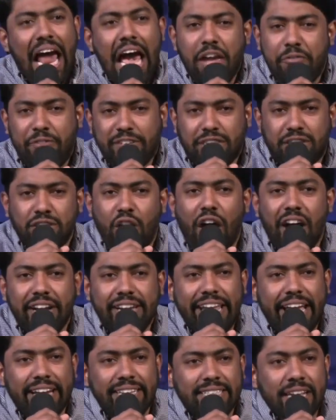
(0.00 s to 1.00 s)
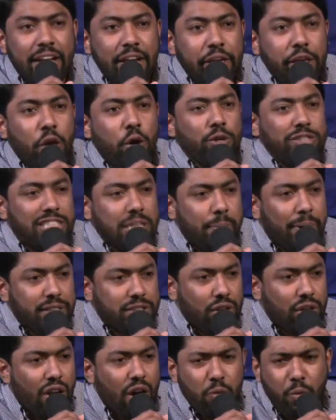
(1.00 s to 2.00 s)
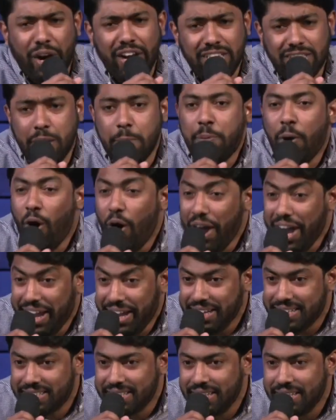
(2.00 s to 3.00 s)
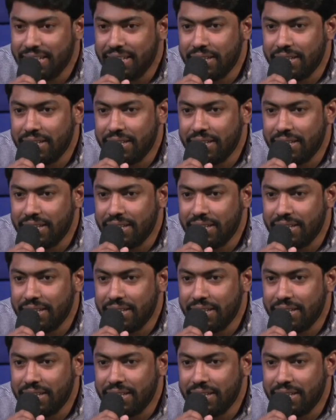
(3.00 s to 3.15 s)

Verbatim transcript: life is not yet usable to Lord, what is the point?